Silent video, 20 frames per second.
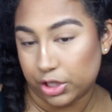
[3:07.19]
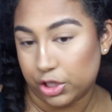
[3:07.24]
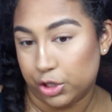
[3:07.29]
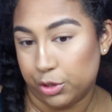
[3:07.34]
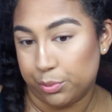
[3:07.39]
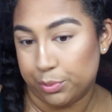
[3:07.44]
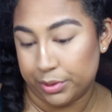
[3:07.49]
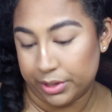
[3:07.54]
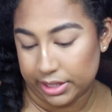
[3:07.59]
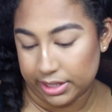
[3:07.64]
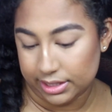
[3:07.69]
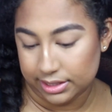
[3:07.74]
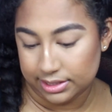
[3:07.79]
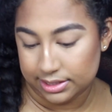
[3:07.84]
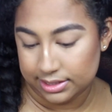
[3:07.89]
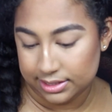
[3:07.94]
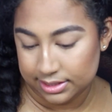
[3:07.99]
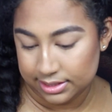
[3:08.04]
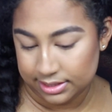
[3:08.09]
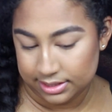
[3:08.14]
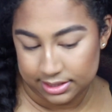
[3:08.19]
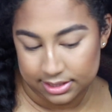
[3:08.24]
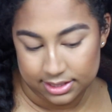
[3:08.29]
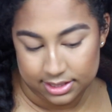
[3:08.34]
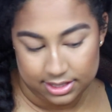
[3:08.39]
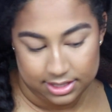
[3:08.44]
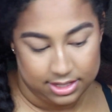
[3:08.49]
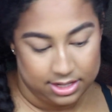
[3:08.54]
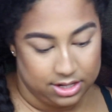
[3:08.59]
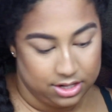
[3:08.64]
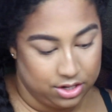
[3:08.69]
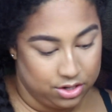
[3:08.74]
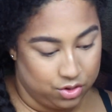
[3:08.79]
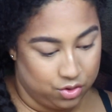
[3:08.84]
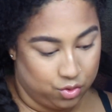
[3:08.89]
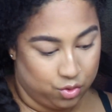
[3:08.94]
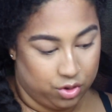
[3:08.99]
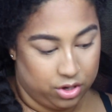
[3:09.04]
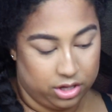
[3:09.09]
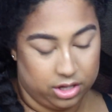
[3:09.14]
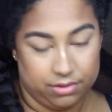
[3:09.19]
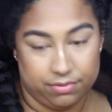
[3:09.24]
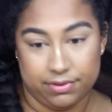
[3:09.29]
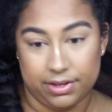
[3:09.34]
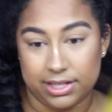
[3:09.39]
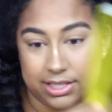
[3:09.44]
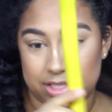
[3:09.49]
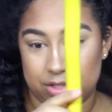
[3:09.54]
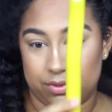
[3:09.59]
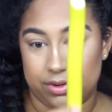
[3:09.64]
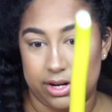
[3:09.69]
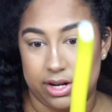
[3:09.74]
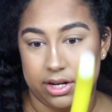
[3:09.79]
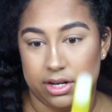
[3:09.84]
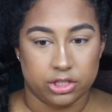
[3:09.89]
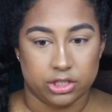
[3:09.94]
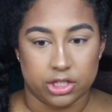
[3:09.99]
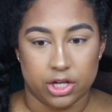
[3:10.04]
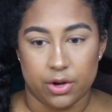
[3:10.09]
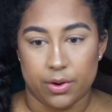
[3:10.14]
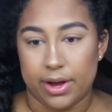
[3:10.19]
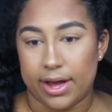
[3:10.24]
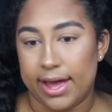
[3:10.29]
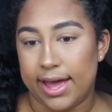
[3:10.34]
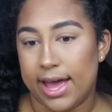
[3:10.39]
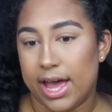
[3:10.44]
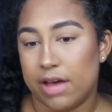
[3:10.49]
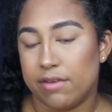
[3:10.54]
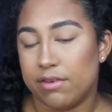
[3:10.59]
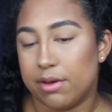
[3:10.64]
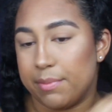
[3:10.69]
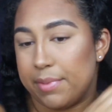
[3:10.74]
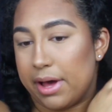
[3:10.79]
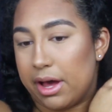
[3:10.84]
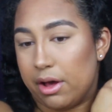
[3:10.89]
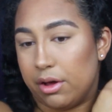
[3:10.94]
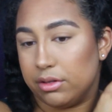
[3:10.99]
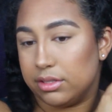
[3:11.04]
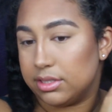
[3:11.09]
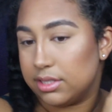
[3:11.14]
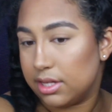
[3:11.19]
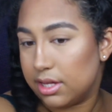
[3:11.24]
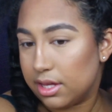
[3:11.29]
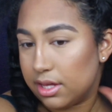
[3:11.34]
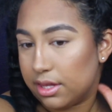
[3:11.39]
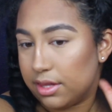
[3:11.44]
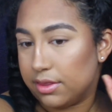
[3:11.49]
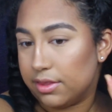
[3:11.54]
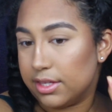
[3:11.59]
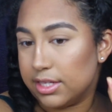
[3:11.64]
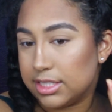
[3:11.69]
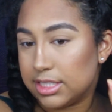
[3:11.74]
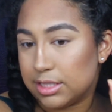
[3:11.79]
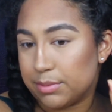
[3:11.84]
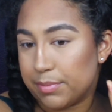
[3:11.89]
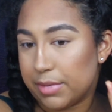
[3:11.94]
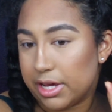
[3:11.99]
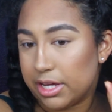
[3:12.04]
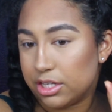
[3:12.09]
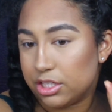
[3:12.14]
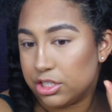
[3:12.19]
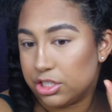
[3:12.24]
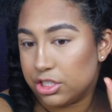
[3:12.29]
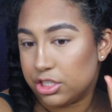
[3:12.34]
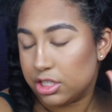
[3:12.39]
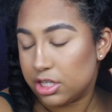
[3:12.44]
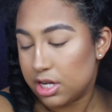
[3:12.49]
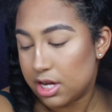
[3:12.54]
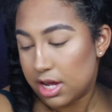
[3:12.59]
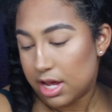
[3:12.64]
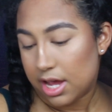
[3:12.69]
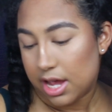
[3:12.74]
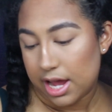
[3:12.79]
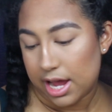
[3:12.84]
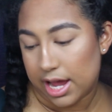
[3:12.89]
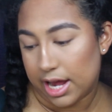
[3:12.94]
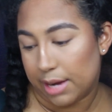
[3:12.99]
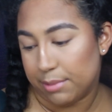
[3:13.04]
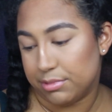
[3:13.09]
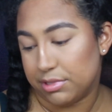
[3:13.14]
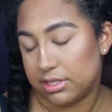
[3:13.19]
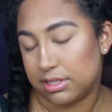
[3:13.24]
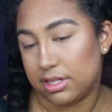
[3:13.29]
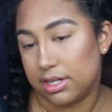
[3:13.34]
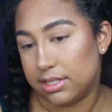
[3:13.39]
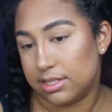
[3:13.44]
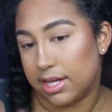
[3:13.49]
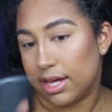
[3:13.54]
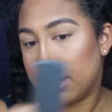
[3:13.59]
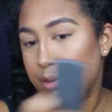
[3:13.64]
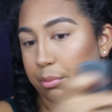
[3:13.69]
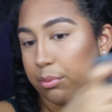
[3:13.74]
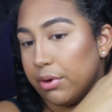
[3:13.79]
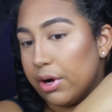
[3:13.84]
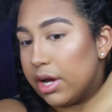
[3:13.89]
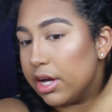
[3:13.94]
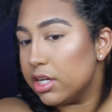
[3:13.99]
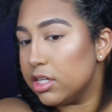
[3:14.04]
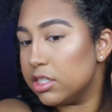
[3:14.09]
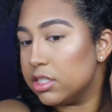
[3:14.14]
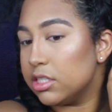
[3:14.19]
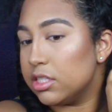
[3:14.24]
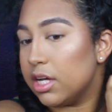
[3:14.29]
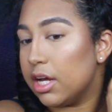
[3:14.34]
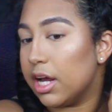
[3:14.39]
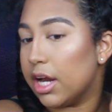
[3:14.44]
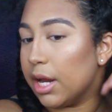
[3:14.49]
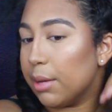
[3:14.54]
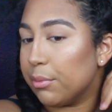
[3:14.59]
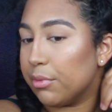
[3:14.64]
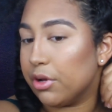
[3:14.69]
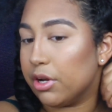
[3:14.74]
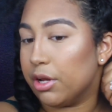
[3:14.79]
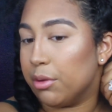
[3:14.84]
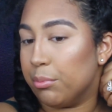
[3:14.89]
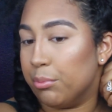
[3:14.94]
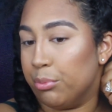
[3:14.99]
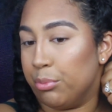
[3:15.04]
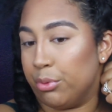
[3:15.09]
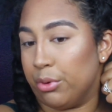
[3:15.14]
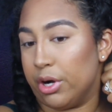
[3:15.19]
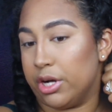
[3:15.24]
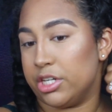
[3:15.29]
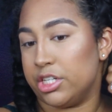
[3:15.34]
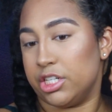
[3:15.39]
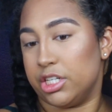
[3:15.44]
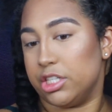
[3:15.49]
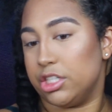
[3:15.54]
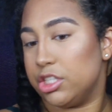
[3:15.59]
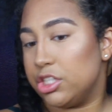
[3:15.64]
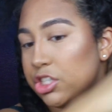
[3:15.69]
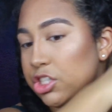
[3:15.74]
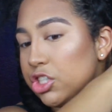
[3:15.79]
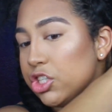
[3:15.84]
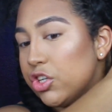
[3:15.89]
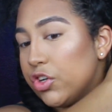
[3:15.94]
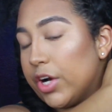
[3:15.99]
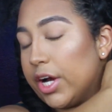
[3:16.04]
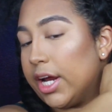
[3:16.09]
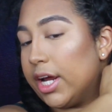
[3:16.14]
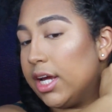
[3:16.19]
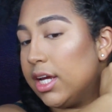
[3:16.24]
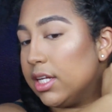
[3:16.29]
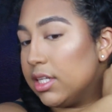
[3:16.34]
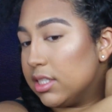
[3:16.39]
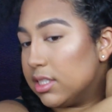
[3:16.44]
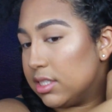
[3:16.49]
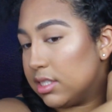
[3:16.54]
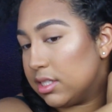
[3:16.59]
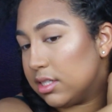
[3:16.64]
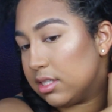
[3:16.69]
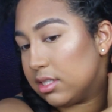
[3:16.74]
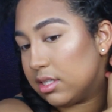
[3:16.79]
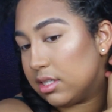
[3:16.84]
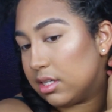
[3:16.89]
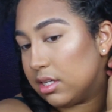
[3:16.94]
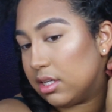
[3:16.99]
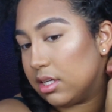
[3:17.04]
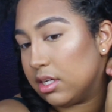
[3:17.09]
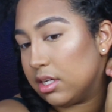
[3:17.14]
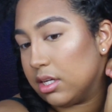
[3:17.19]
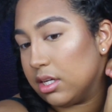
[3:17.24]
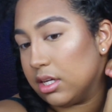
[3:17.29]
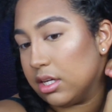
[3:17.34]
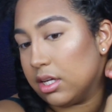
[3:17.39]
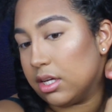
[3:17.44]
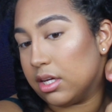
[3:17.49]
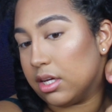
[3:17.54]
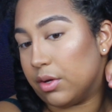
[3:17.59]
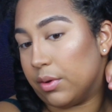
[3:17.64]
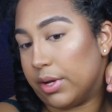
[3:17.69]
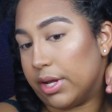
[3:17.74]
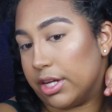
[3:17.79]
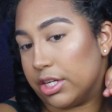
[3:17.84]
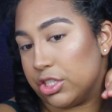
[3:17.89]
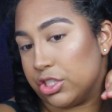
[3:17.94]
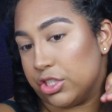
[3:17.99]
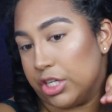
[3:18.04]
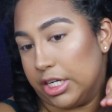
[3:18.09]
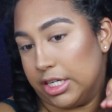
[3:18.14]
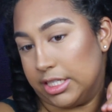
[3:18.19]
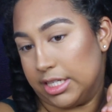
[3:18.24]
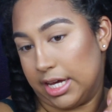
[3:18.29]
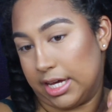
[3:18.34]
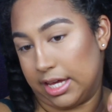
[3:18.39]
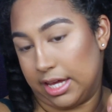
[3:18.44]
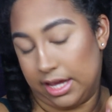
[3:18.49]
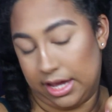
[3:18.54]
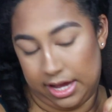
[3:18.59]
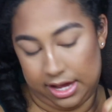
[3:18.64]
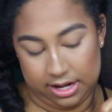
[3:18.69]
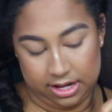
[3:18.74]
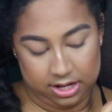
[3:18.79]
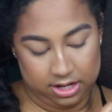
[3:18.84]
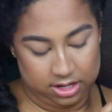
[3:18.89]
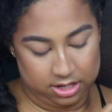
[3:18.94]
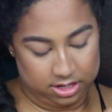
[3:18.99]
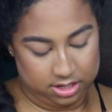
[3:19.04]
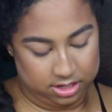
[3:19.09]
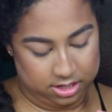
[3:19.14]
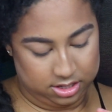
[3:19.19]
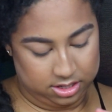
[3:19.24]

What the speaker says: you put it on the flexi rod. So I have about this much and I'm just gonna take a brush and I'm gonna brush it straight. Well, as straight as I can get it.